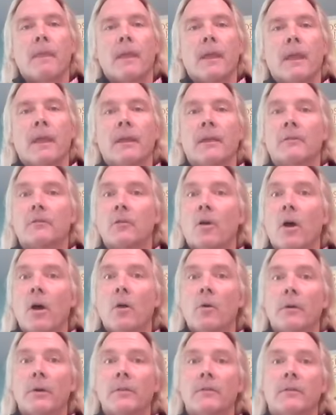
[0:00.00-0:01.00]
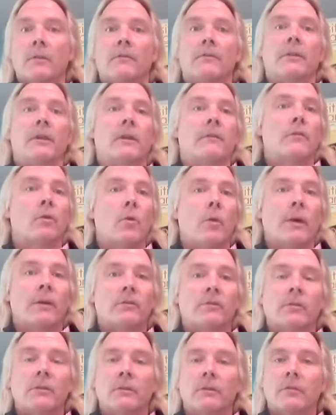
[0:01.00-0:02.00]
And as always, if you have
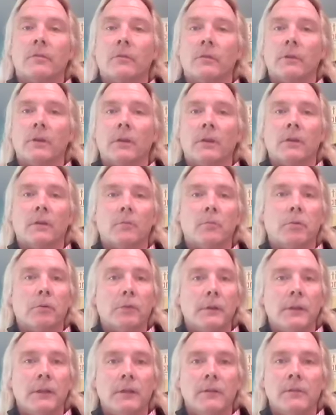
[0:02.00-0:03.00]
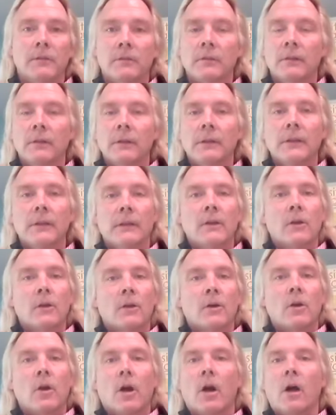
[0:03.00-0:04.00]
questions, please
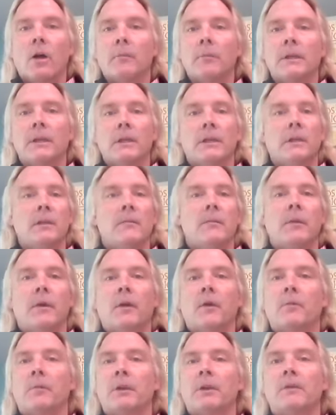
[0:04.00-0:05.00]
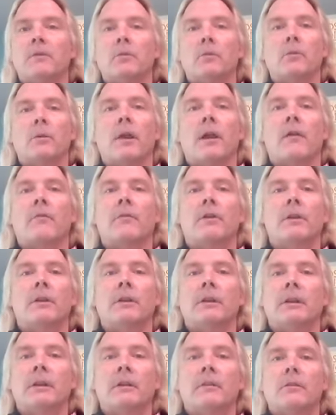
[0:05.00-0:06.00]
call me, email me, do whatever you
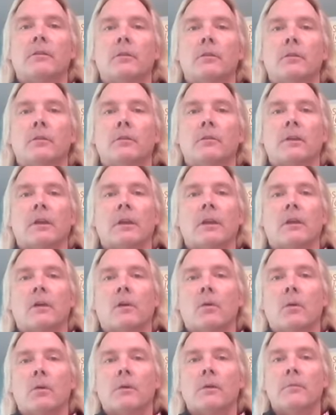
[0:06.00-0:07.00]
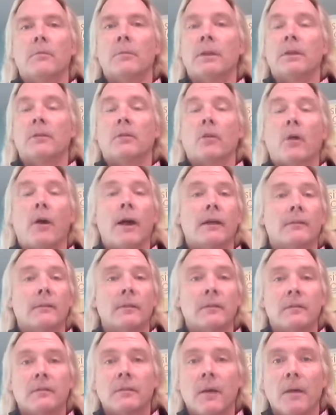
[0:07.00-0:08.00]
need to get a hold of me. Talk to
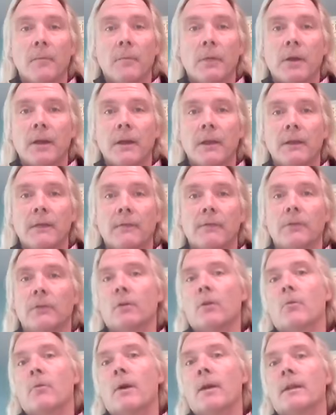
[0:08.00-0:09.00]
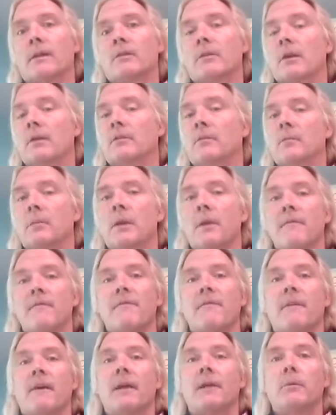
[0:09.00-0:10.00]
somebody. If you don't want to talk to me, I'm
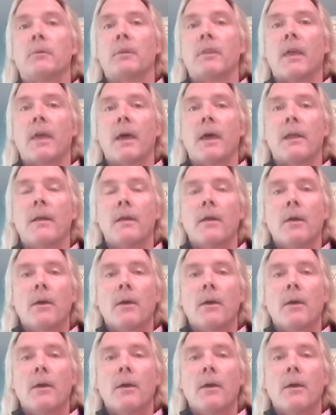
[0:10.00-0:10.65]
fine with that.